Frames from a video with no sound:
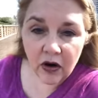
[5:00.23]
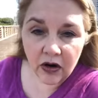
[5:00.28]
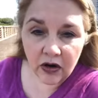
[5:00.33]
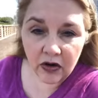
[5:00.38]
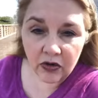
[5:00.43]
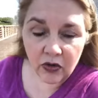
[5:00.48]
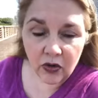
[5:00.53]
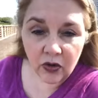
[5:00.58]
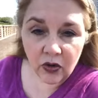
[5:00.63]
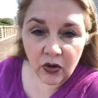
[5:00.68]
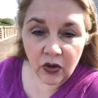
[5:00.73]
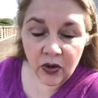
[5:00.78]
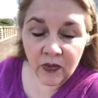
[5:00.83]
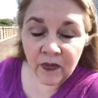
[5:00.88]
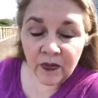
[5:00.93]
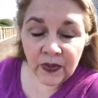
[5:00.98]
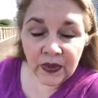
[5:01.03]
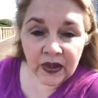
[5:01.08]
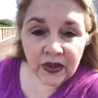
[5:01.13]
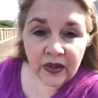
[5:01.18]
article
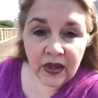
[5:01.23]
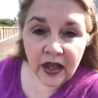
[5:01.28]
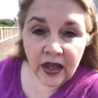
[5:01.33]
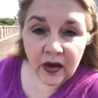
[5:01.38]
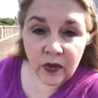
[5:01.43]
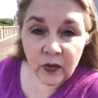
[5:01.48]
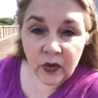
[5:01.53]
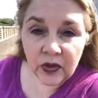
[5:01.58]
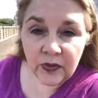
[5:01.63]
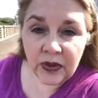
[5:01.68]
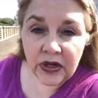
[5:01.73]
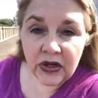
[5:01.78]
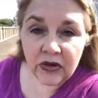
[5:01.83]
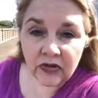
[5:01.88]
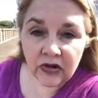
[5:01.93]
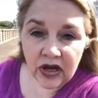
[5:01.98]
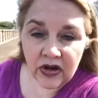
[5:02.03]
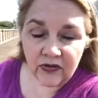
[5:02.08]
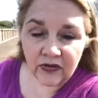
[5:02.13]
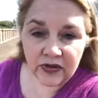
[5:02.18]
that would be
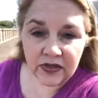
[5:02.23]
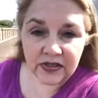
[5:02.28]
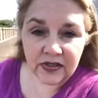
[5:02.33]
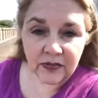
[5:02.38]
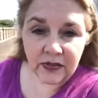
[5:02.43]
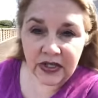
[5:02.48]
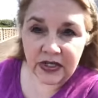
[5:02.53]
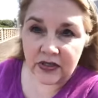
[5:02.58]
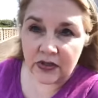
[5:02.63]
great for somebody.